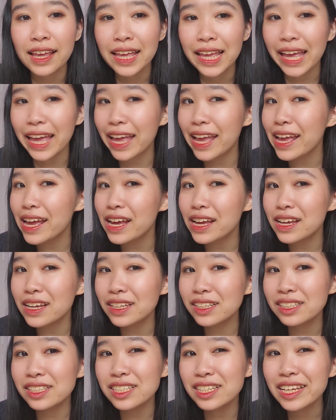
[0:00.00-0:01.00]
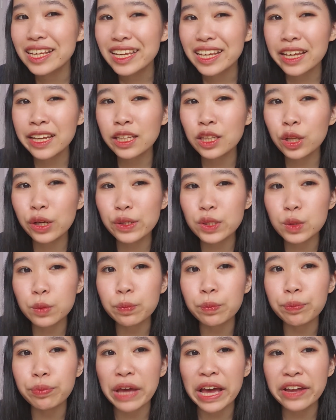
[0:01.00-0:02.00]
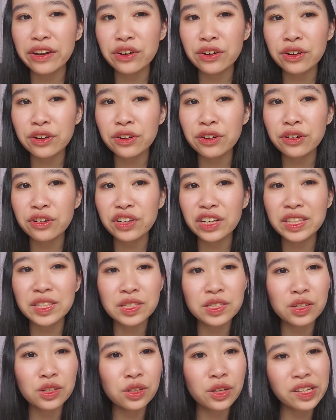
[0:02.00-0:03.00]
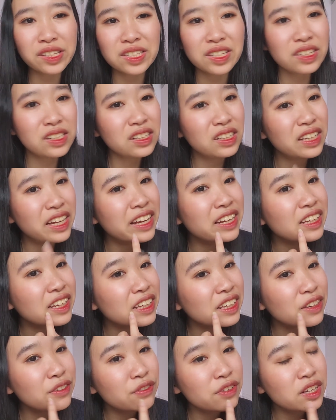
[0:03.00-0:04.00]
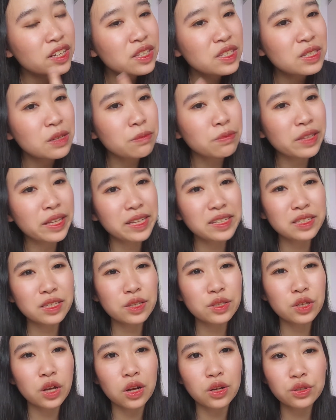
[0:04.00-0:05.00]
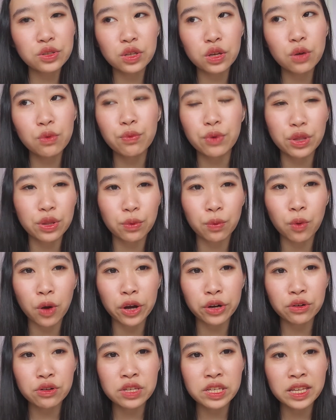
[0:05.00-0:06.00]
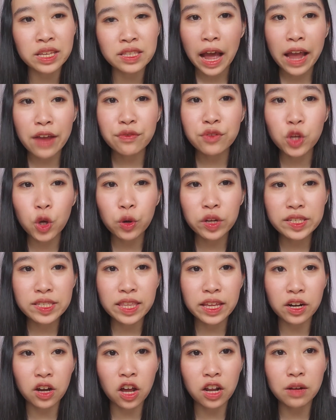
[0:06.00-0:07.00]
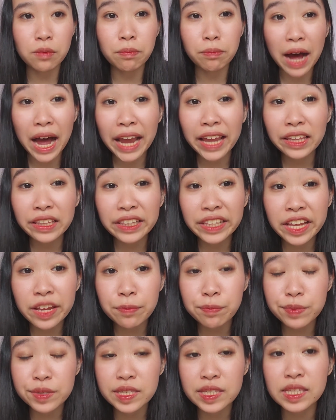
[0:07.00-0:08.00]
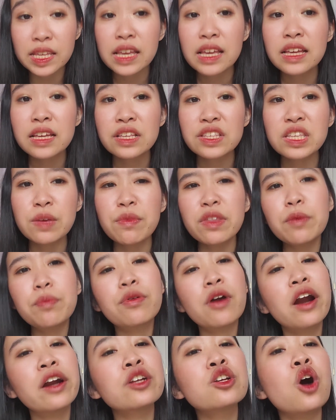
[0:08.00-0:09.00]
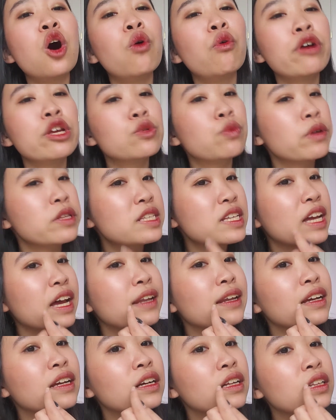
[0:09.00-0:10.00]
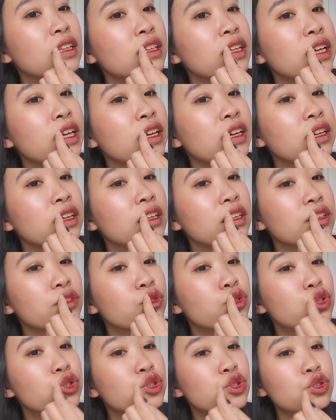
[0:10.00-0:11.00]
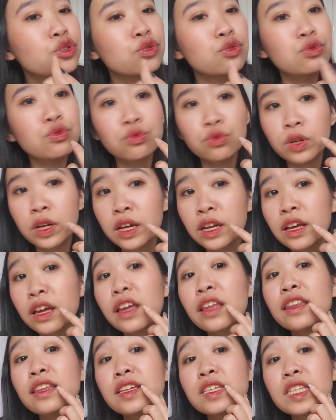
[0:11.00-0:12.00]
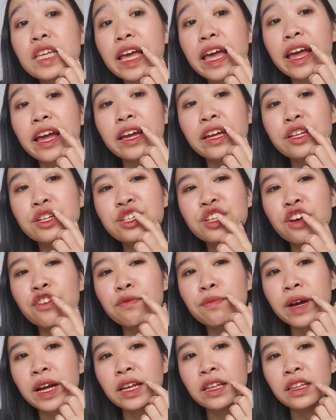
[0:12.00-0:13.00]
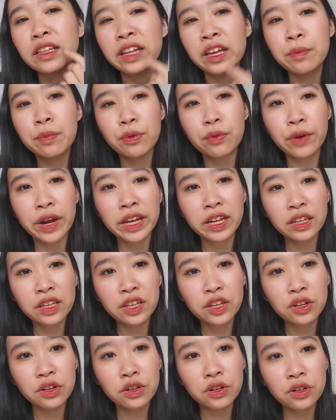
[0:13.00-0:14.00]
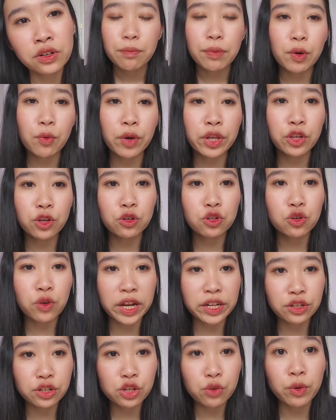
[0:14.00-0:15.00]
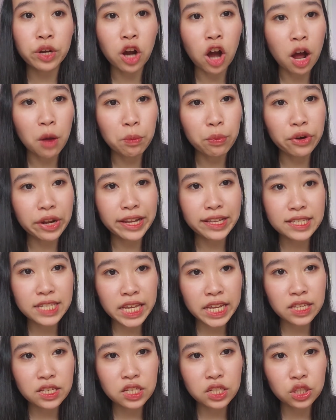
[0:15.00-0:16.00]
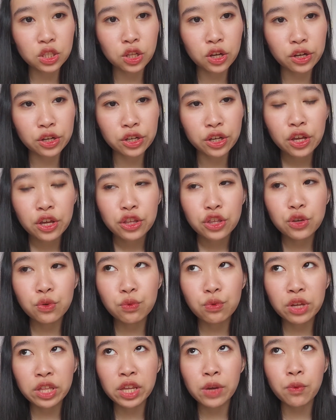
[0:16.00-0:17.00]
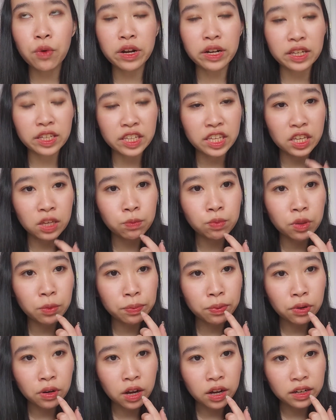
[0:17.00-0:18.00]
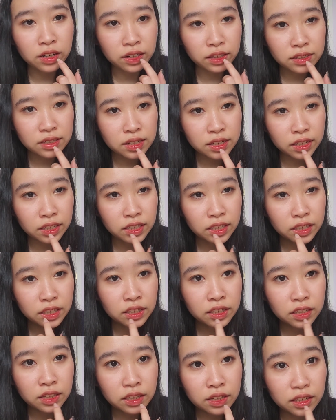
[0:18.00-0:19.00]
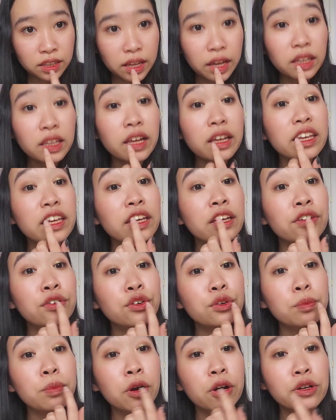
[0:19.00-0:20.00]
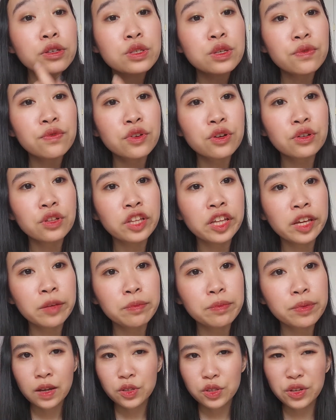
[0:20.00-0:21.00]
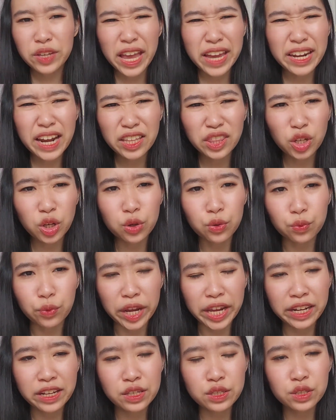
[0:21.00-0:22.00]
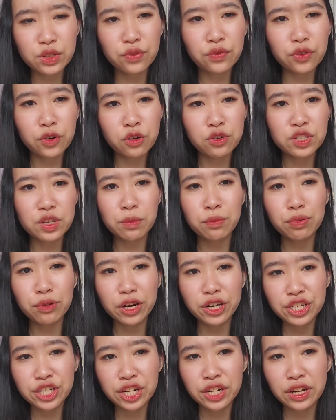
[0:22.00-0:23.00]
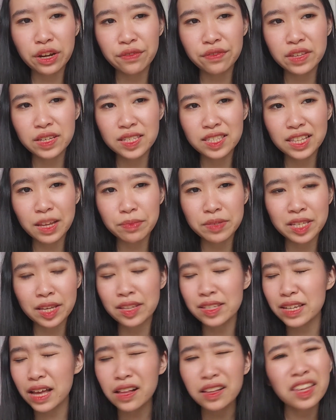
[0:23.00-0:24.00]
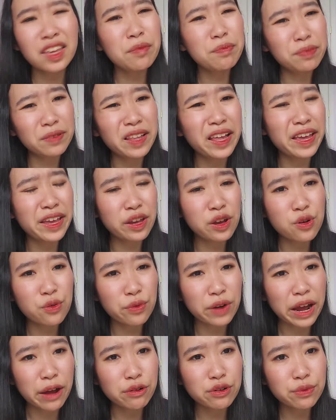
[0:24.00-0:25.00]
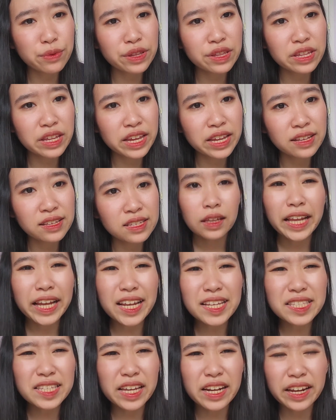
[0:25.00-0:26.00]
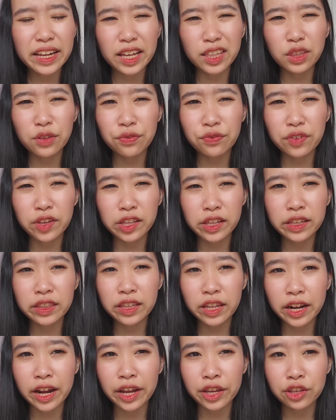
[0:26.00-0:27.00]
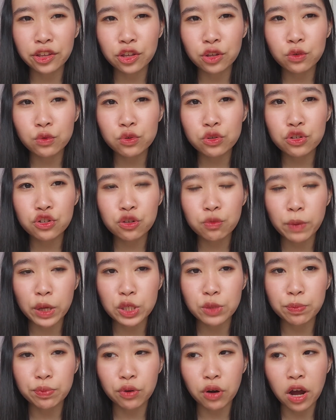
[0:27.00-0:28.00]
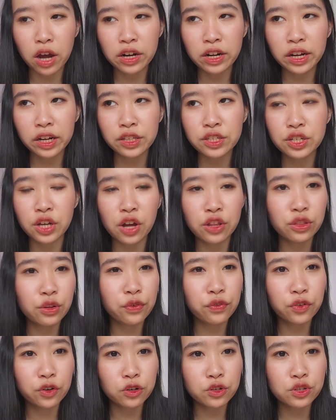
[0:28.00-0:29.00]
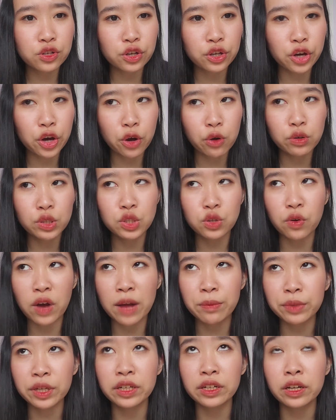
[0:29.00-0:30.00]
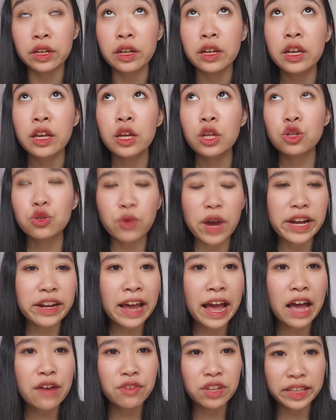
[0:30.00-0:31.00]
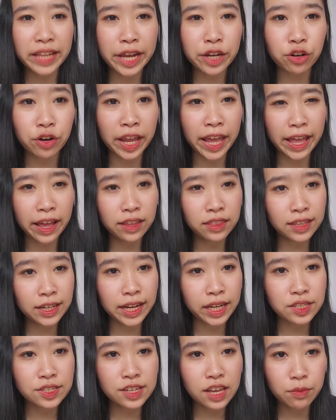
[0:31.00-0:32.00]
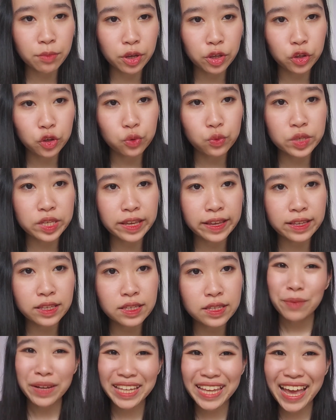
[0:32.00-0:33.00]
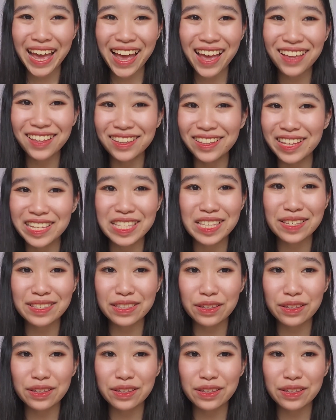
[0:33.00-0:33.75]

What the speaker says: And it looks better. It still looks a little uneven in some places. Also, with the water tints, I've noticed that on my lips, some of the product always wants to kind of cling to this edge of my lip right here. But when you're trying to do an ombre tint look, you really want to keep the product kind of in that like inner parts of your lip. So yeah, not the greatest first impression of this lip tint. I'll keep playing around with it. Like I said, I get the feeling that I use too much product on the first go, so I'm gonna try to have a lighter hand the next time I use it. But yeah, this is the